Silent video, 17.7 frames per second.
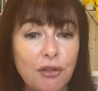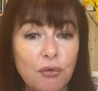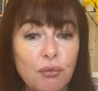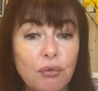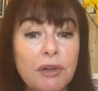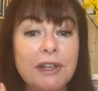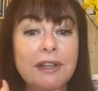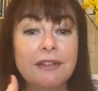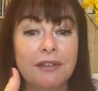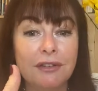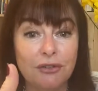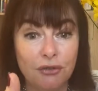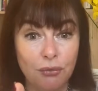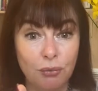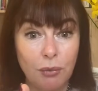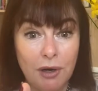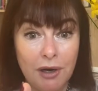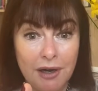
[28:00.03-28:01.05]
the reasons
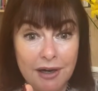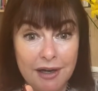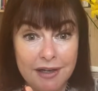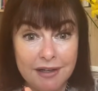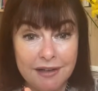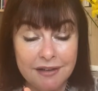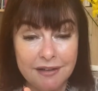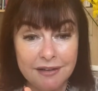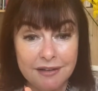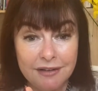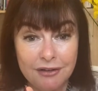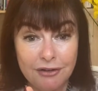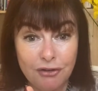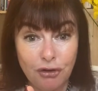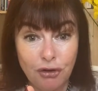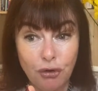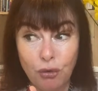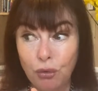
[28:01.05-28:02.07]
why
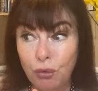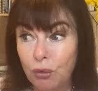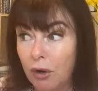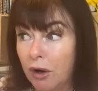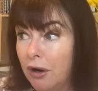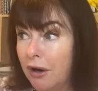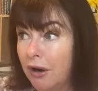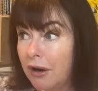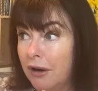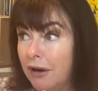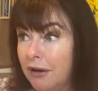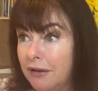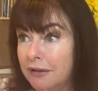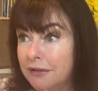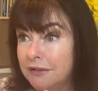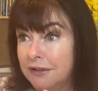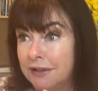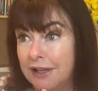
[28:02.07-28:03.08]
you
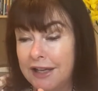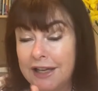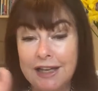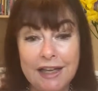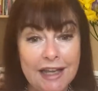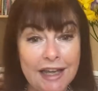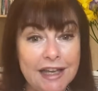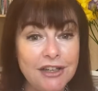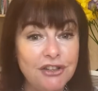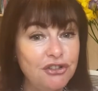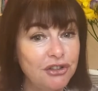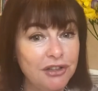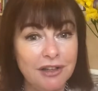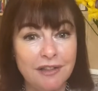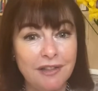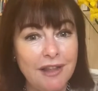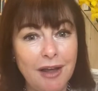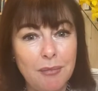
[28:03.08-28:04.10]
are engaging
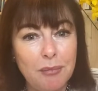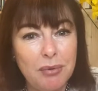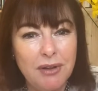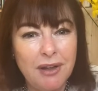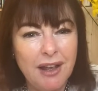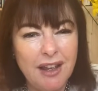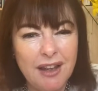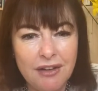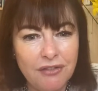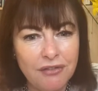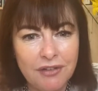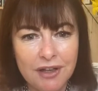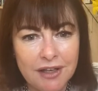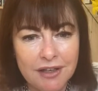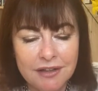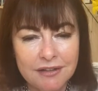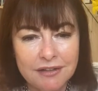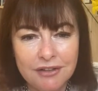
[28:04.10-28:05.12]
in that
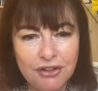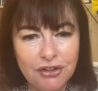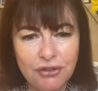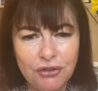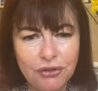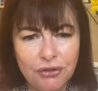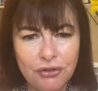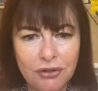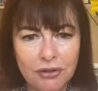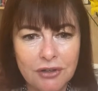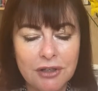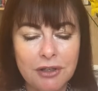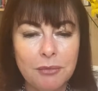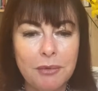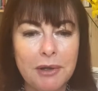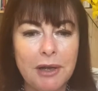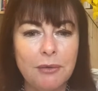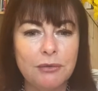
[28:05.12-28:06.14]
behavior, you're not going to
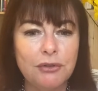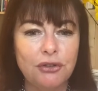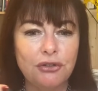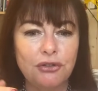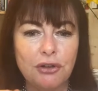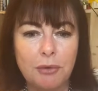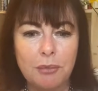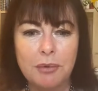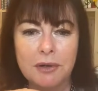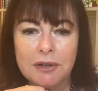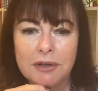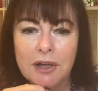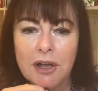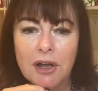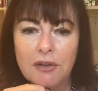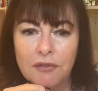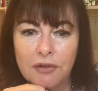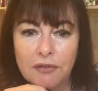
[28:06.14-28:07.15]
be able to stop it
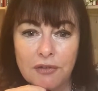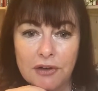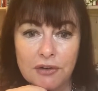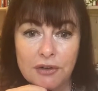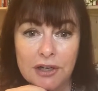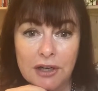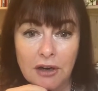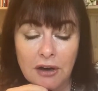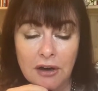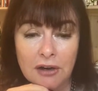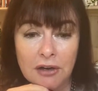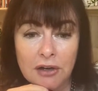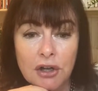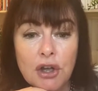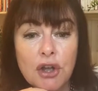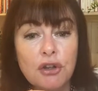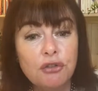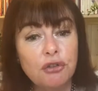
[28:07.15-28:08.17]
for very long.
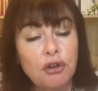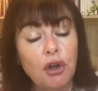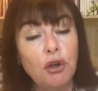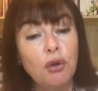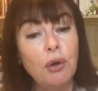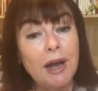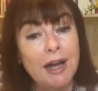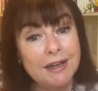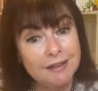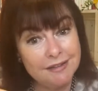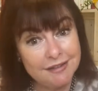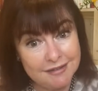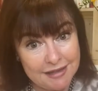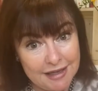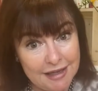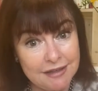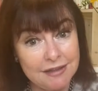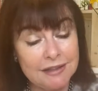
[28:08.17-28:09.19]
So
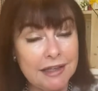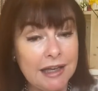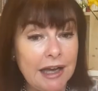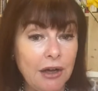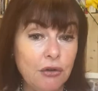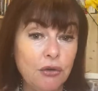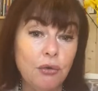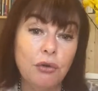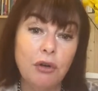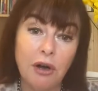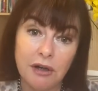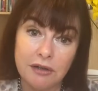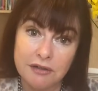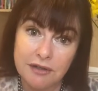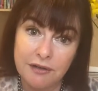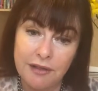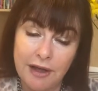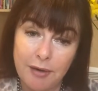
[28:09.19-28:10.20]
understanding how you got
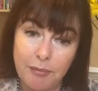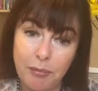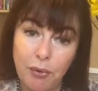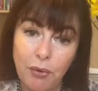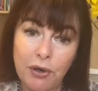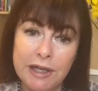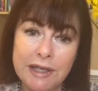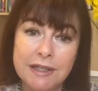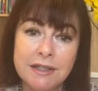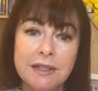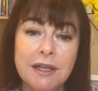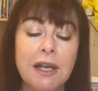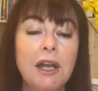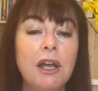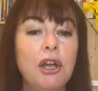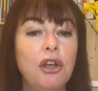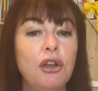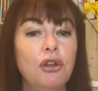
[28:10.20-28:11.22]
to that point,
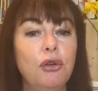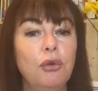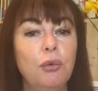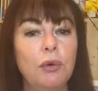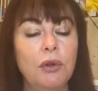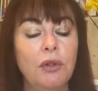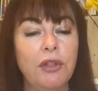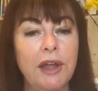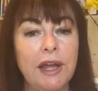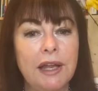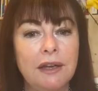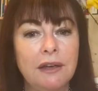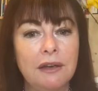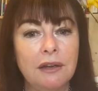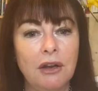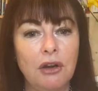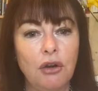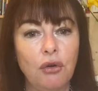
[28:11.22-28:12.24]
you will
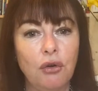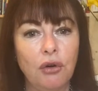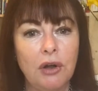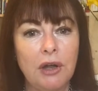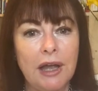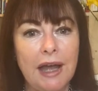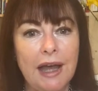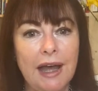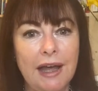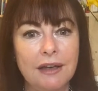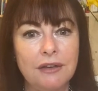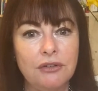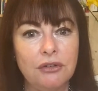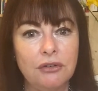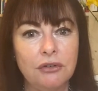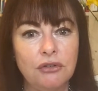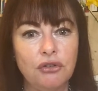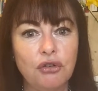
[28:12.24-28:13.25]
then look at
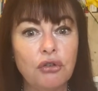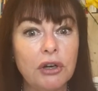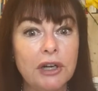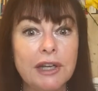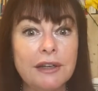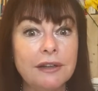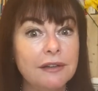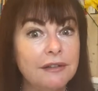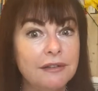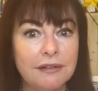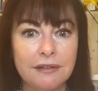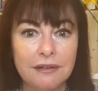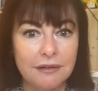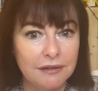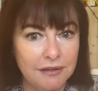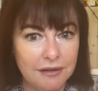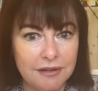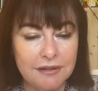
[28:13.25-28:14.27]
triggers
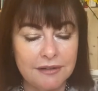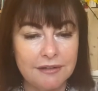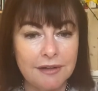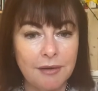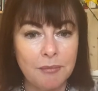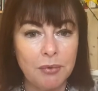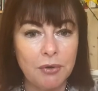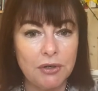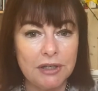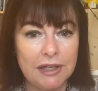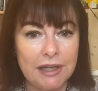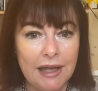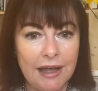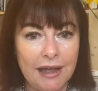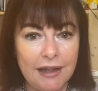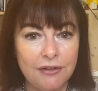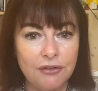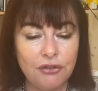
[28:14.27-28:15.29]
that somebody
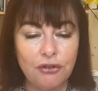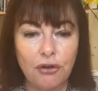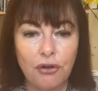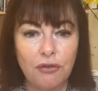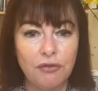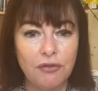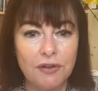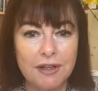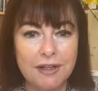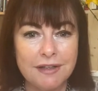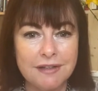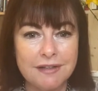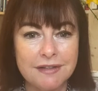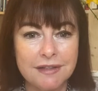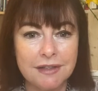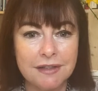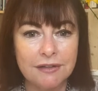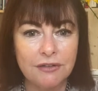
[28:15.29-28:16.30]
has. So for
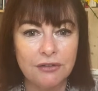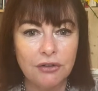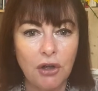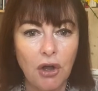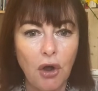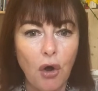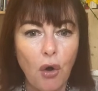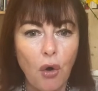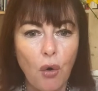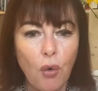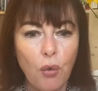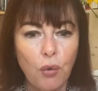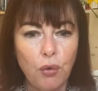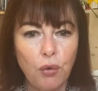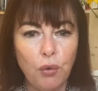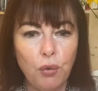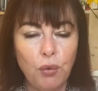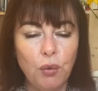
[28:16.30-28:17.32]
instance,
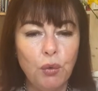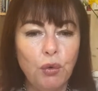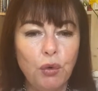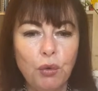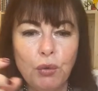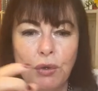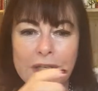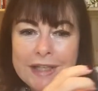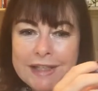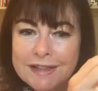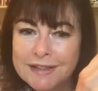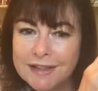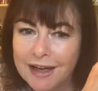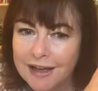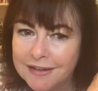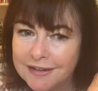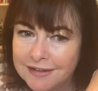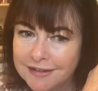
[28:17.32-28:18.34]
you need to
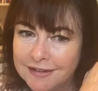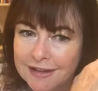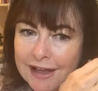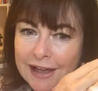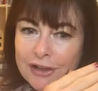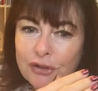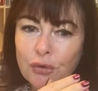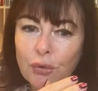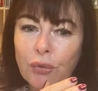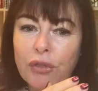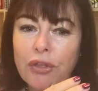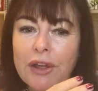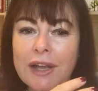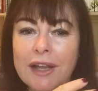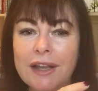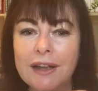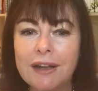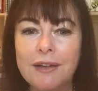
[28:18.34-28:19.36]
understand your
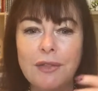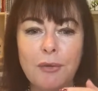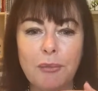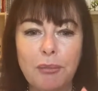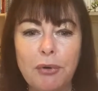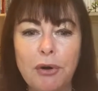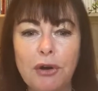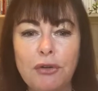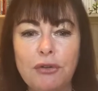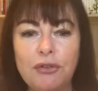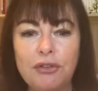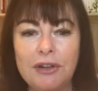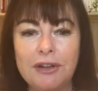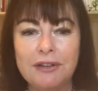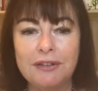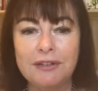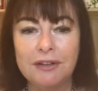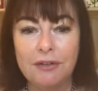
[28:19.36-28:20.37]
thinking and the
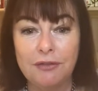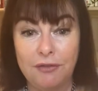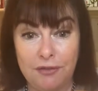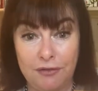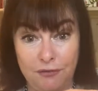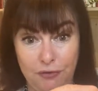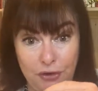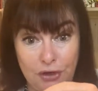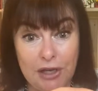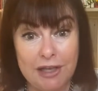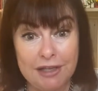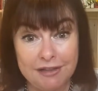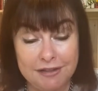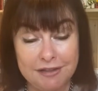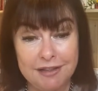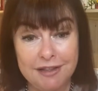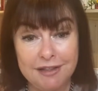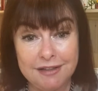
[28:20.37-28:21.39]
process if you're going
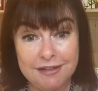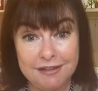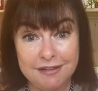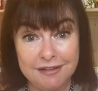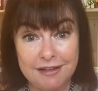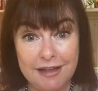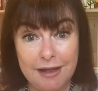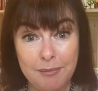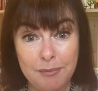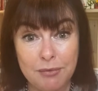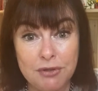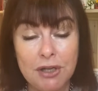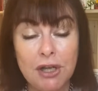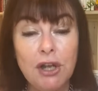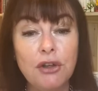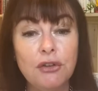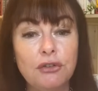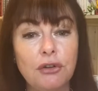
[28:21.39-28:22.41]
to intercept.
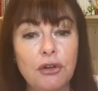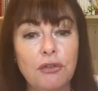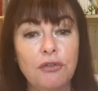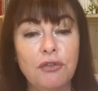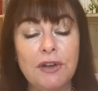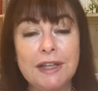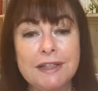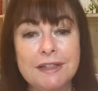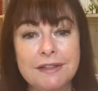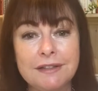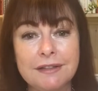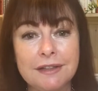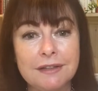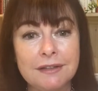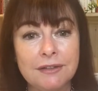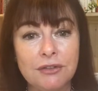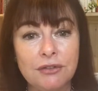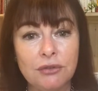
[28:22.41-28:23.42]
So for
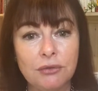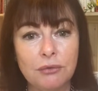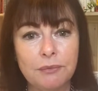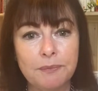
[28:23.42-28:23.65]
instance,